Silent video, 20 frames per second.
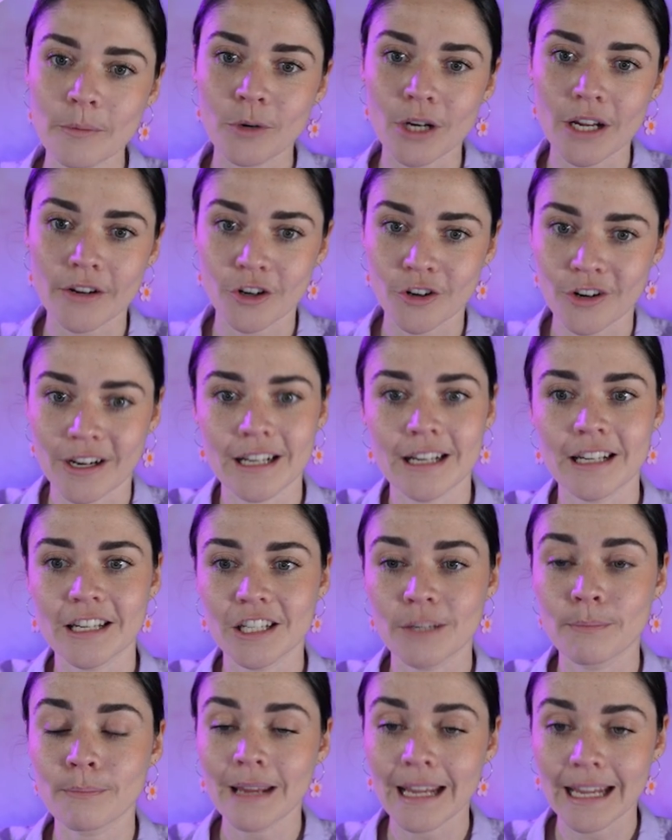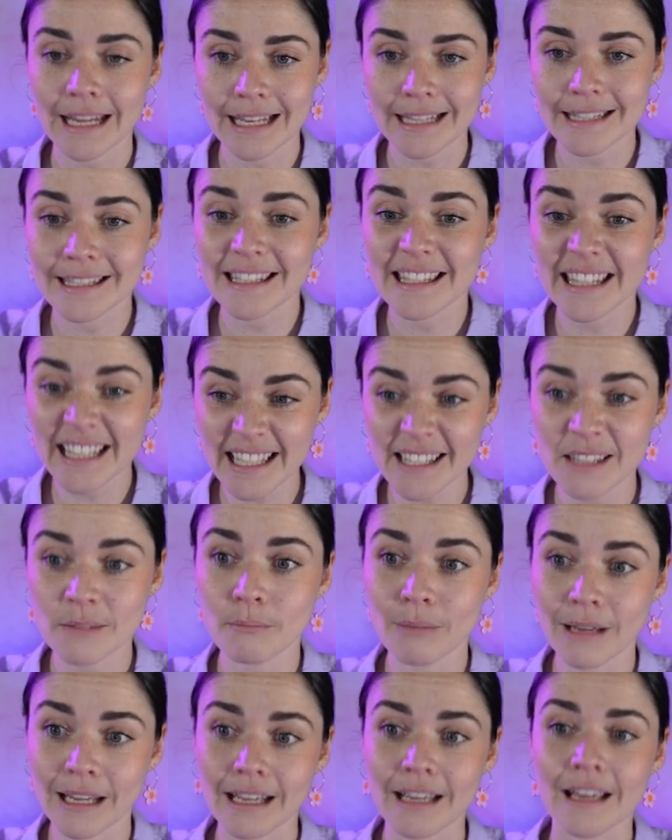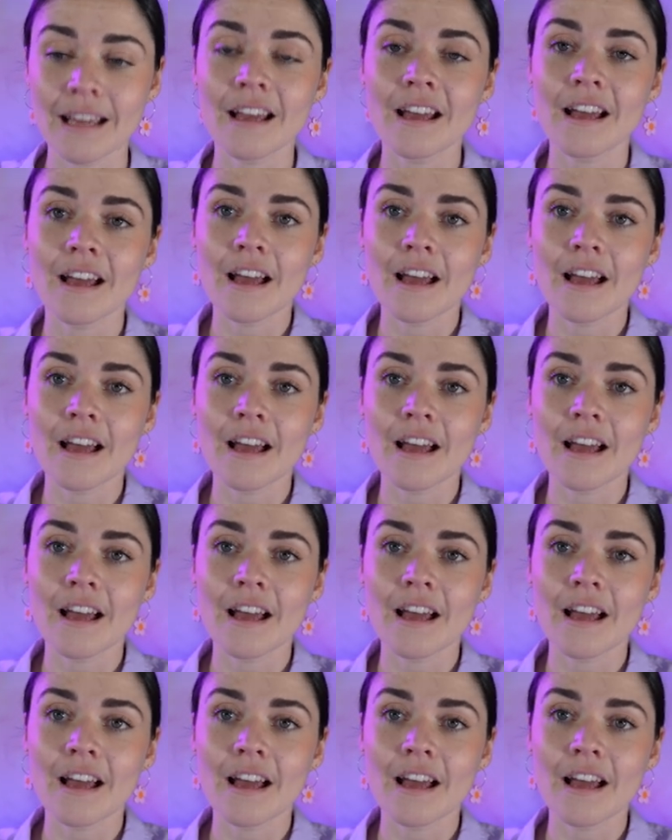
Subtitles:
what I created it to be, it's this big.